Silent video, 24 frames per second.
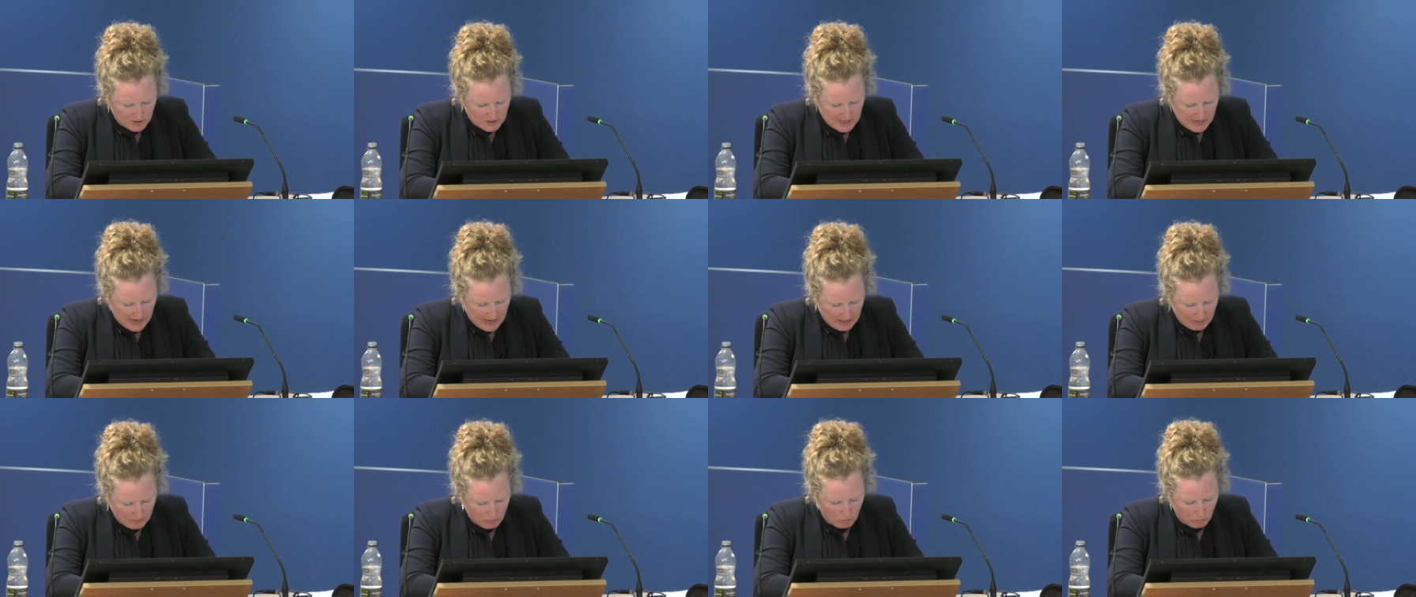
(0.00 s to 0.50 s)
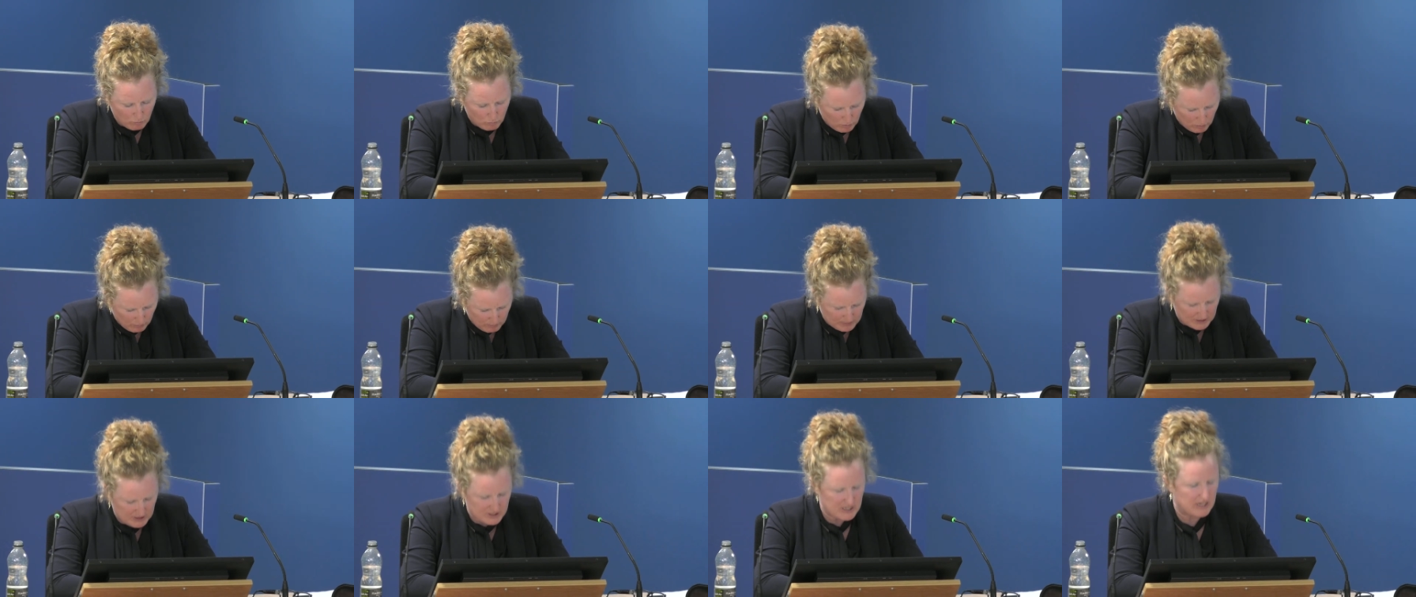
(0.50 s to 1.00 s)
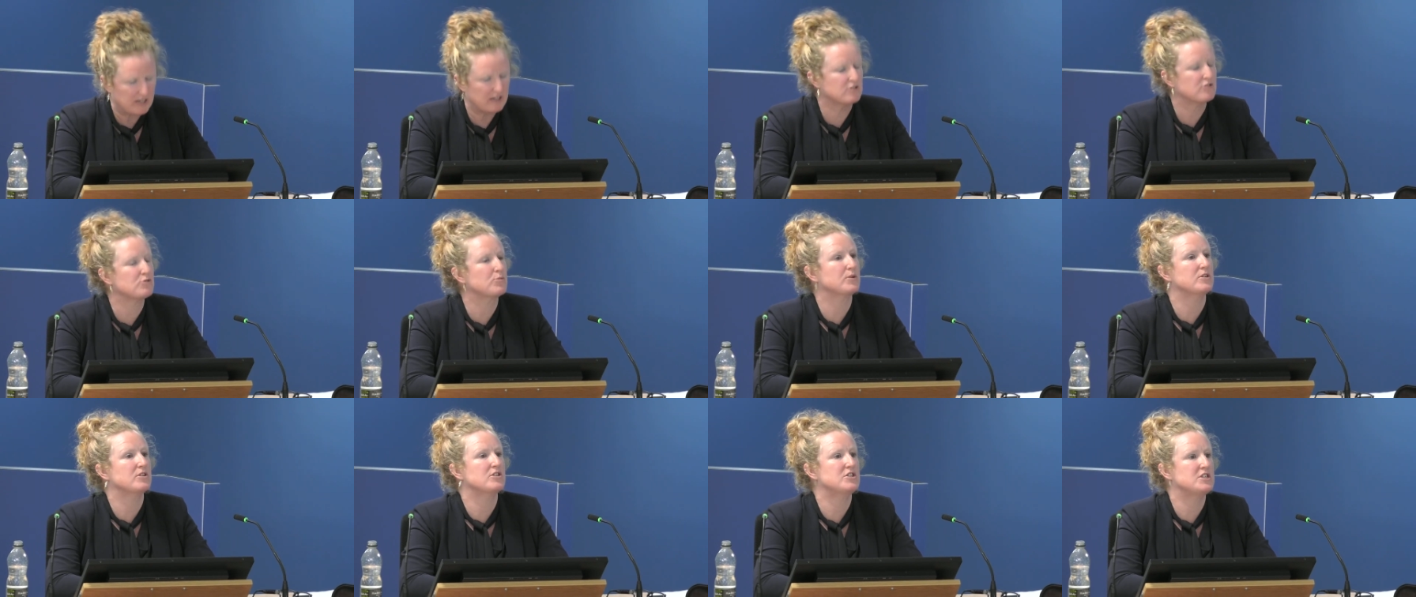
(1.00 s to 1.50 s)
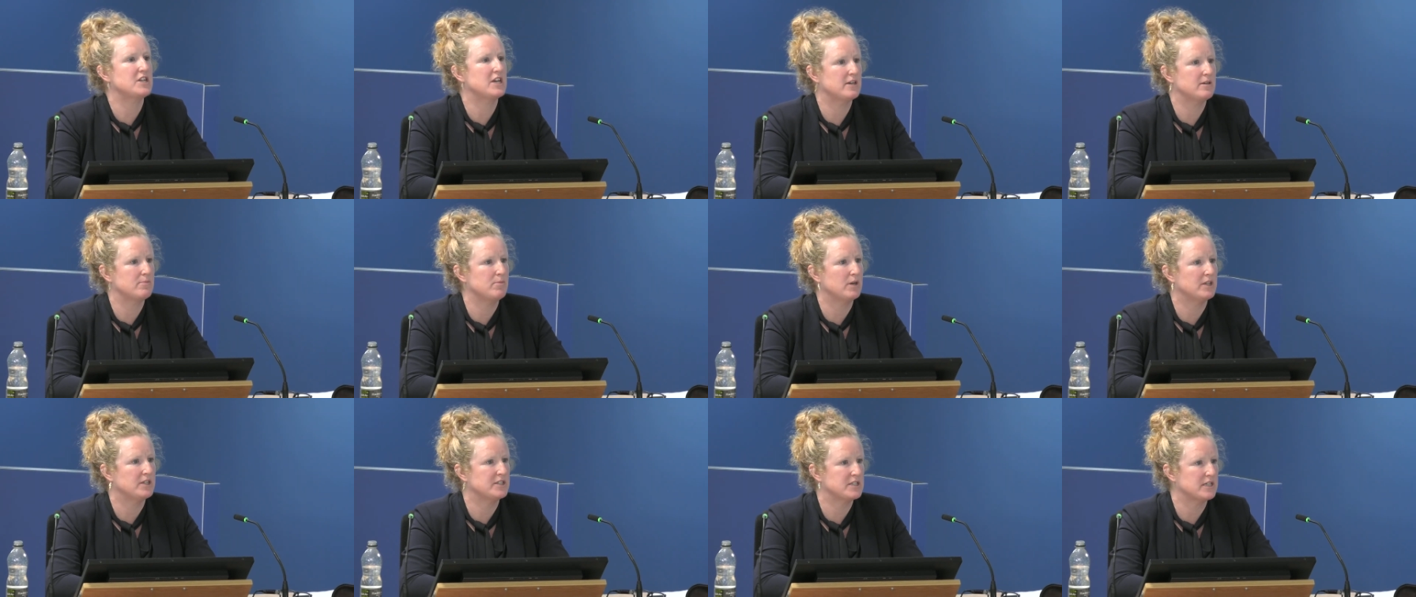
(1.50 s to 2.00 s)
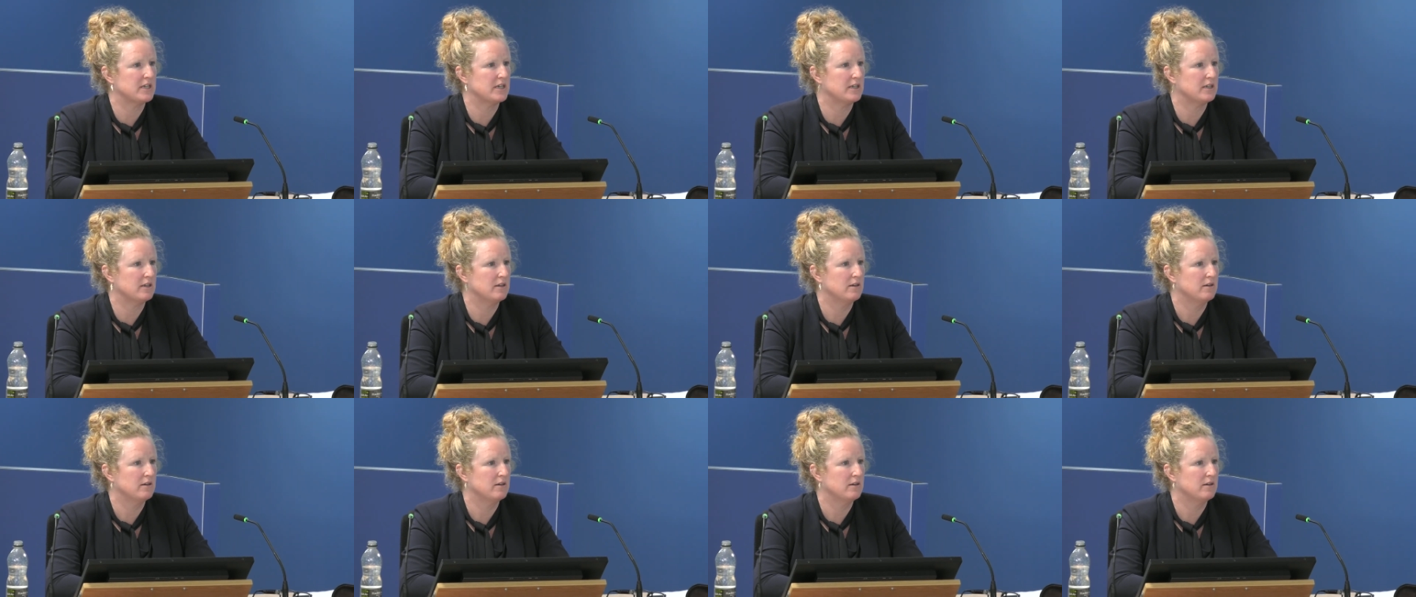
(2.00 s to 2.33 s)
how it will be dealt with day by day.